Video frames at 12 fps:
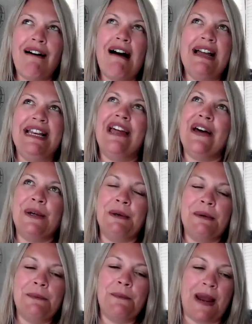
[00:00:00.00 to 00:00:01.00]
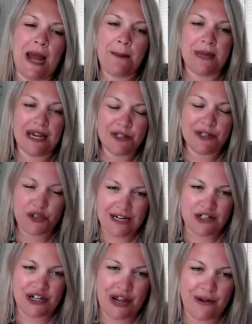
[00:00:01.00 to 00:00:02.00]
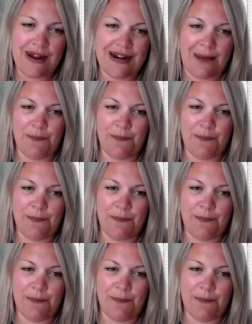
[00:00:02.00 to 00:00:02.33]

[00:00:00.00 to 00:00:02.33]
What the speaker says: I know when I'm at a trade show and